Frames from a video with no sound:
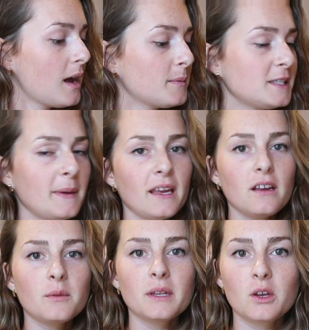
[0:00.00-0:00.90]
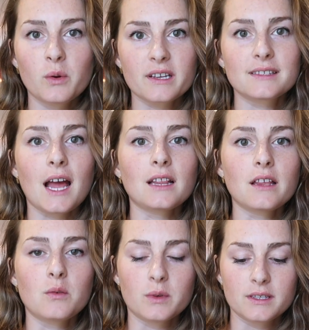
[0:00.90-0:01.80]
I'm just making a really quick
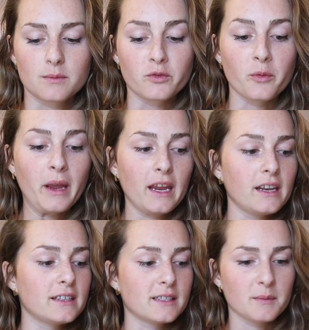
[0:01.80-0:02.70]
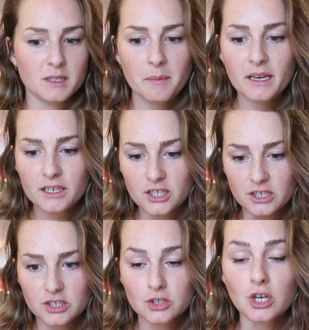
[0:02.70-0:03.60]
salad with some romaine and some spinach I
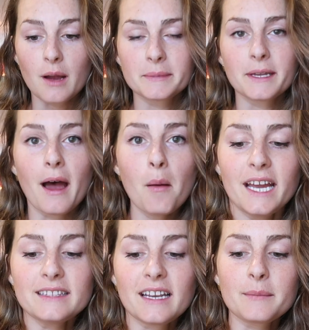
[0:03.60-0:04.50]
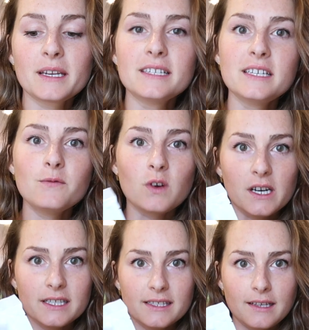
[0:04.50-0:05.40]
just chopped up. And then I'm gonna
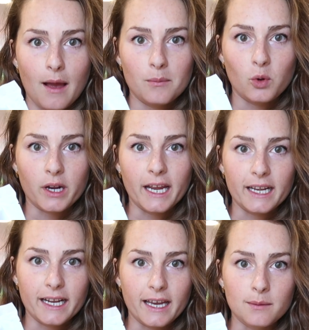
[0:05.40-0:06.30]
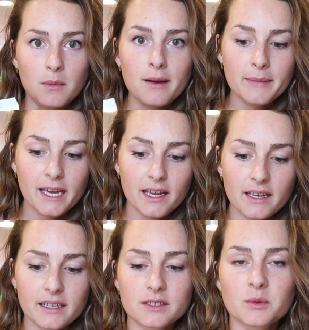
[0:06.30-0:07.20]
defrost some organic
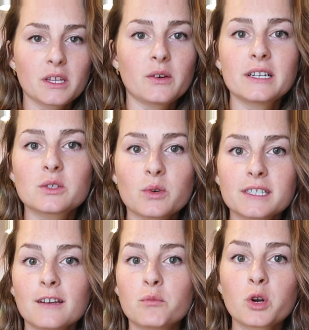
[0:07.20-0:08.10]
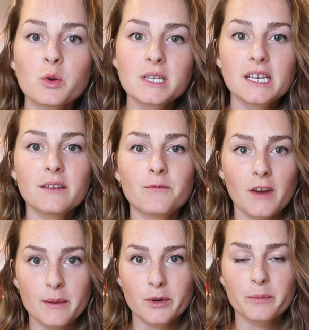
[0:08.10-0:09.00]
edamame. It's a really great source of protein,
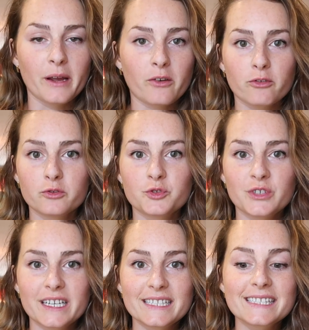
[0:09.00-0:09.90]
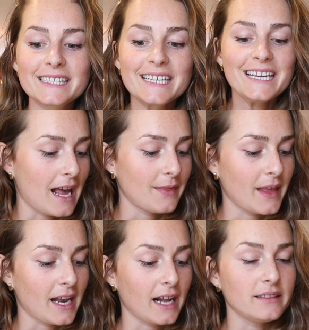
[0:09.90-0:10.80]
fiber, micronutrients. And
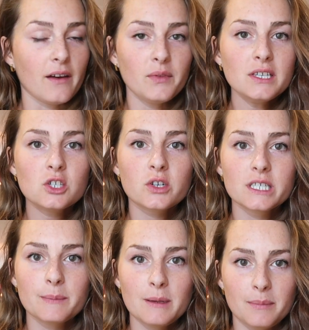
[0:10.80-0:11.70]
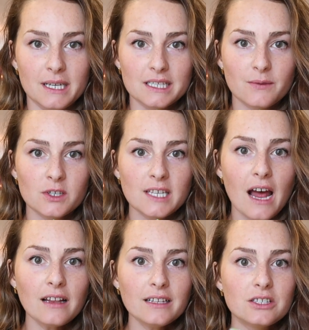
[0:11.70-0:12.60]
then I love these crispy beets for
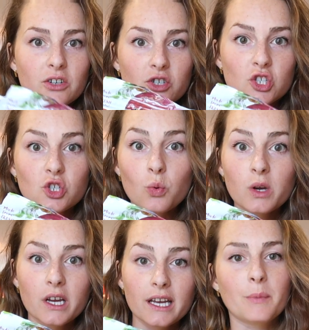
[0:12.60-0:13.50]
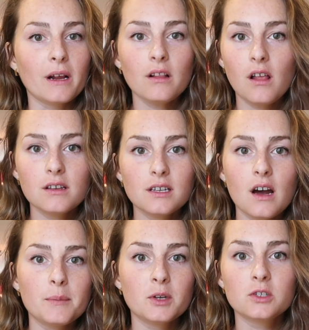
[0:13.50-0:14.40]
salads. They're so good. Sprinkle on
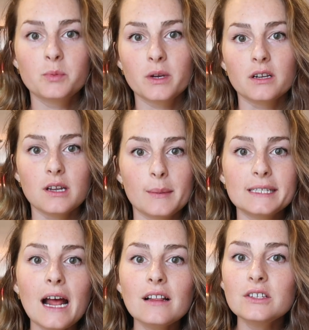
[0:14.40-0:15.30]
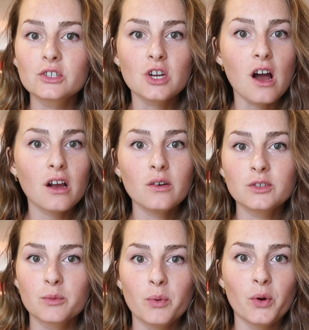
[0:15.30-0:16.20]
top. You can put it on top of salads or tacos
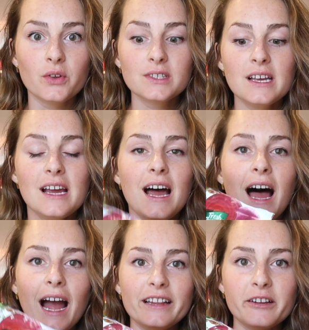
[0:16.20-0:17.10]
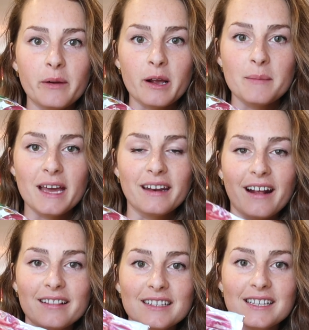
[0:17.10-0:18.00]
or bowls. Highly recommend. I
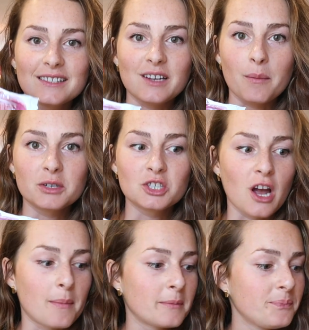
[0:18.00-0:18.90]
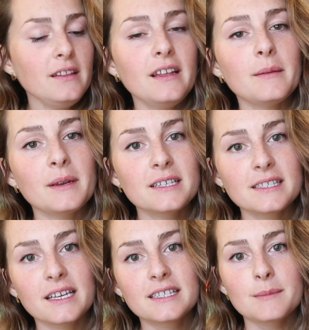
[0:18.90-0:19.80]
get these at Stop and Shop. And then I'm gonna
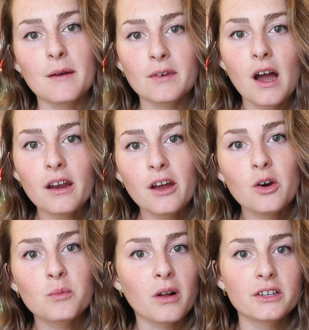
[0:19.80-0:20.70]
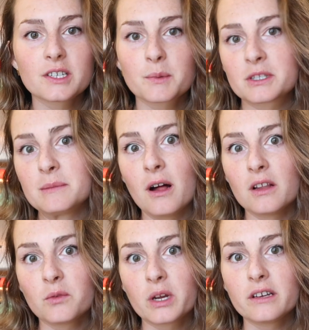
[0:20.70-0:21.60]
slice some avocado and probably just put some
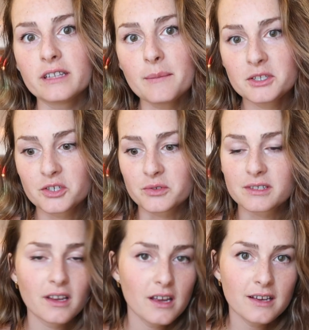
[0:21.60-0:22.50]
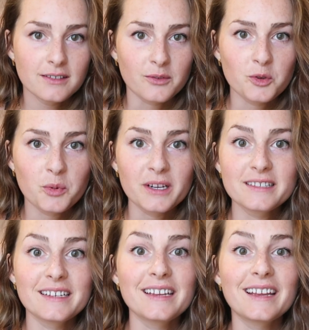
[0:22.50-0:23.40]
olive oil and lemon juice. So super
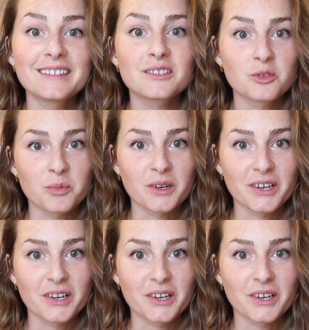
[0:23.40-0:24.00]
easy and super